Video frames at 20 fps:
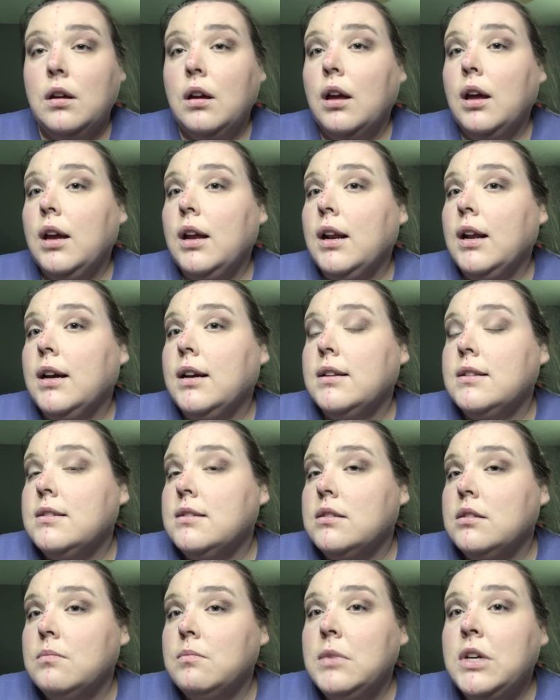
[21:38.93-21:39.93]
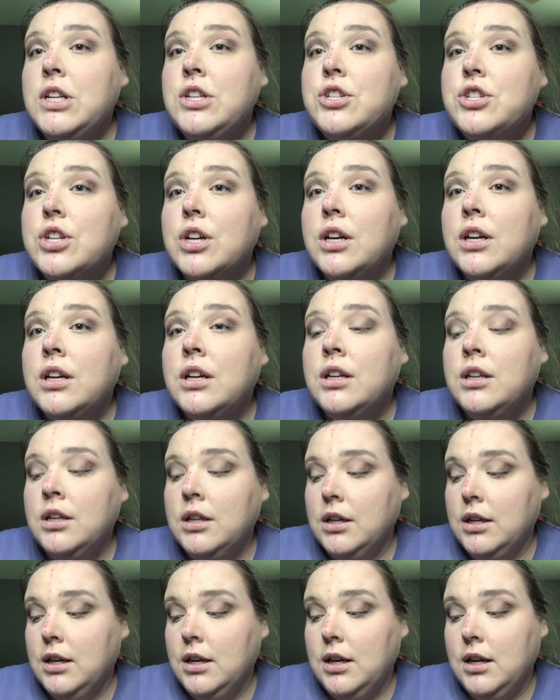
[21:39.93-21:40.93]
It adds dimension,
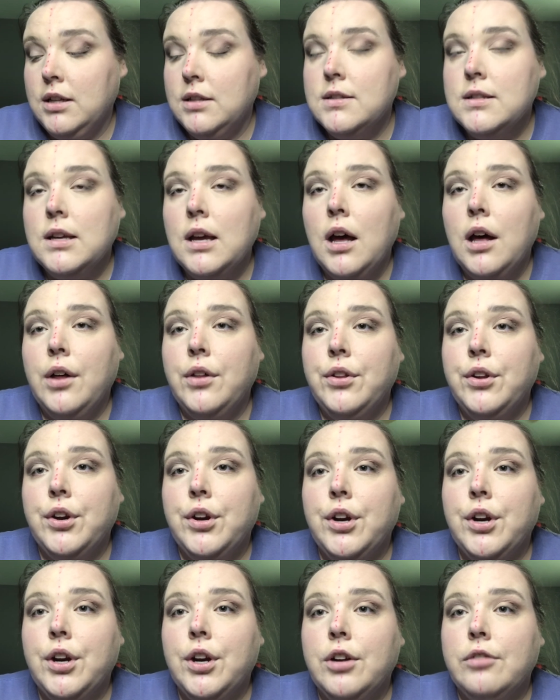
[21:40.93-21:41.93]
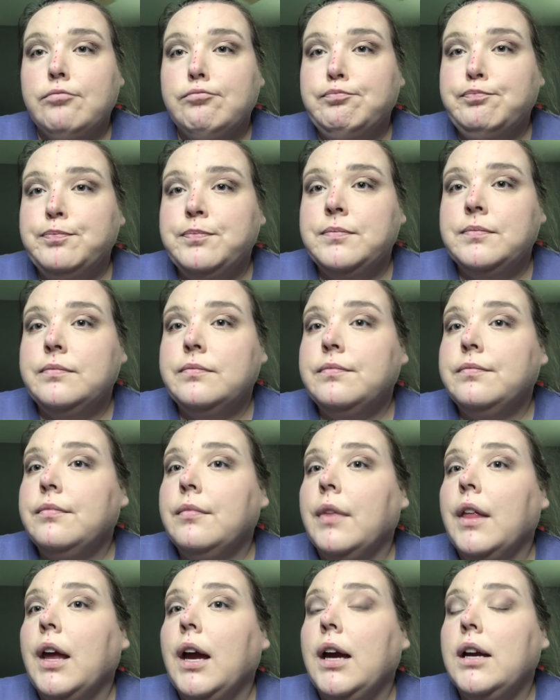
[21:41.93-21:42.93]
it adds color.
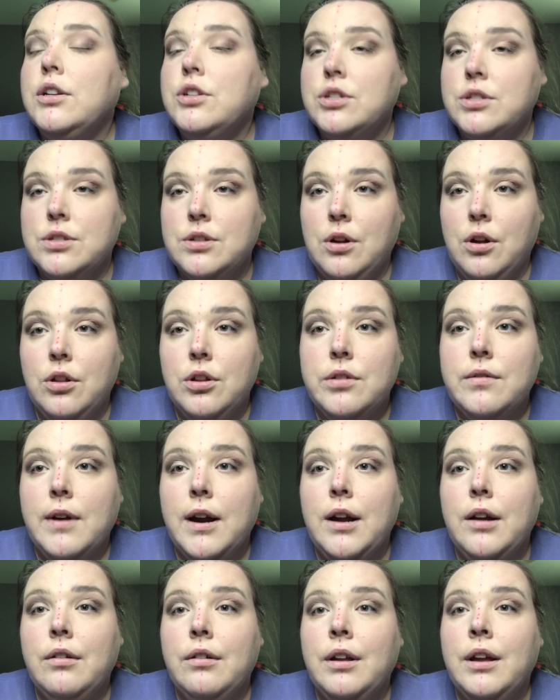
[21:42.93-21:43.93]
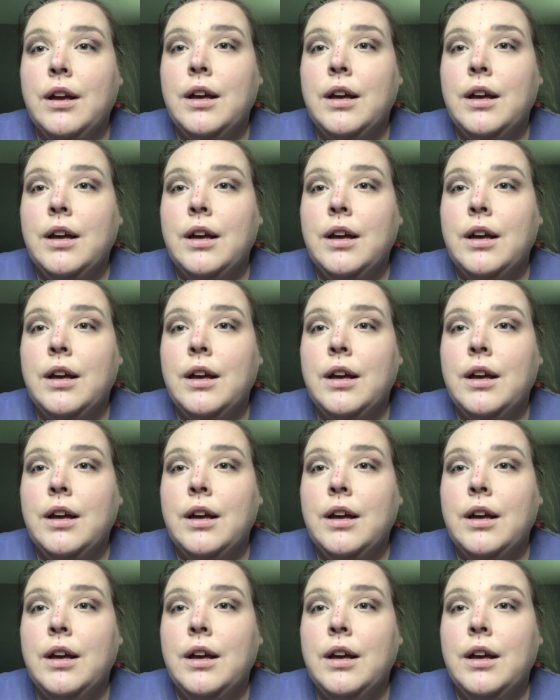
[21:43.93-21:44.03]
I just all around